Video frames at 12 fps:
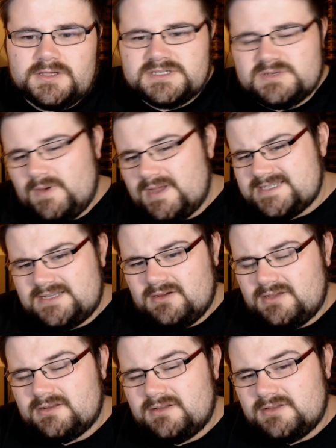So why is he
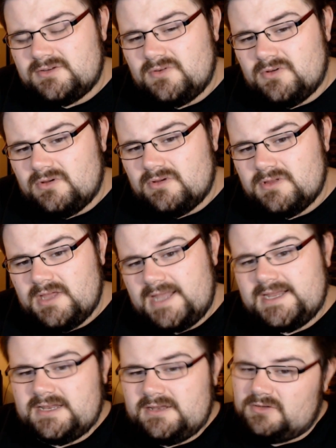knocking on the door?
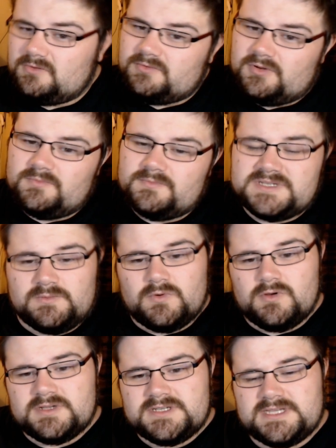And then the door opens, he
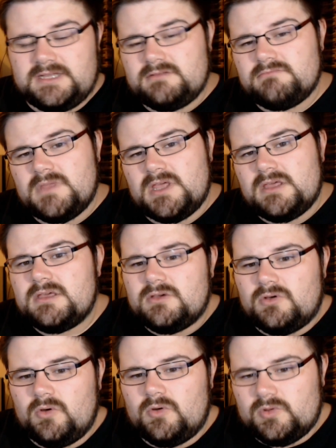walks in,
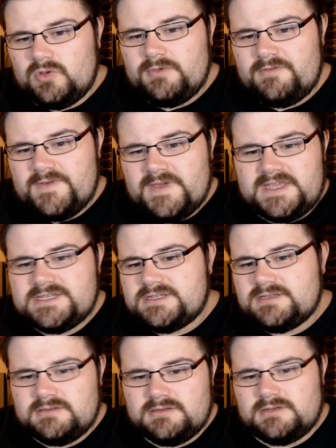all
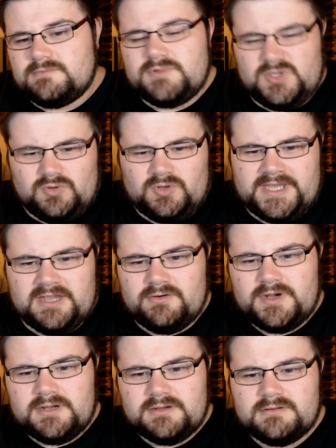gloomy-faced, you know, your
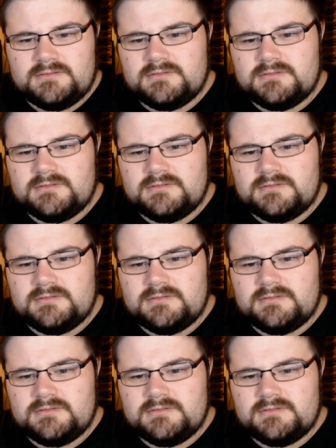Kira.